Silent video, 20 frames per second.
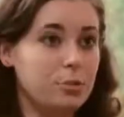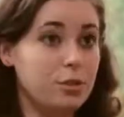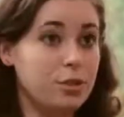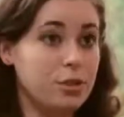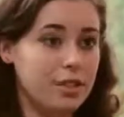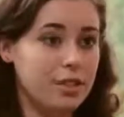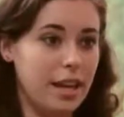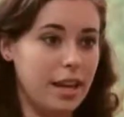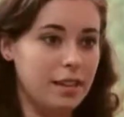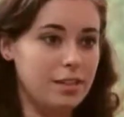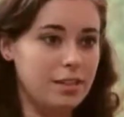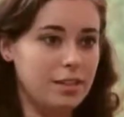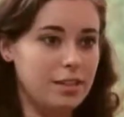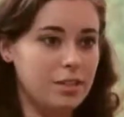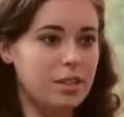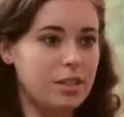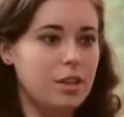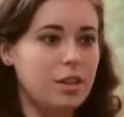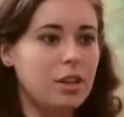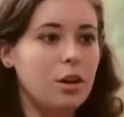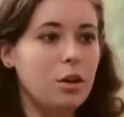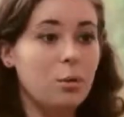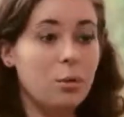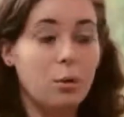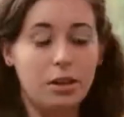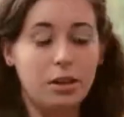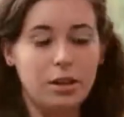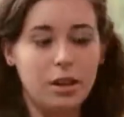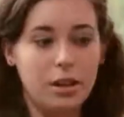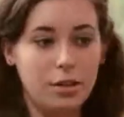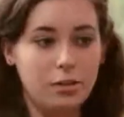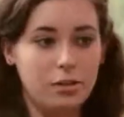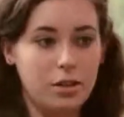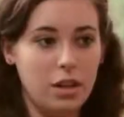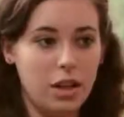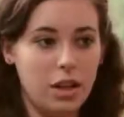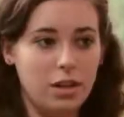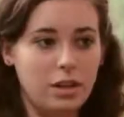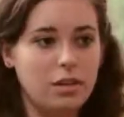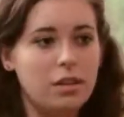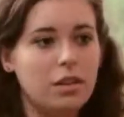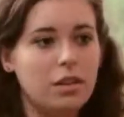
present work that you've done.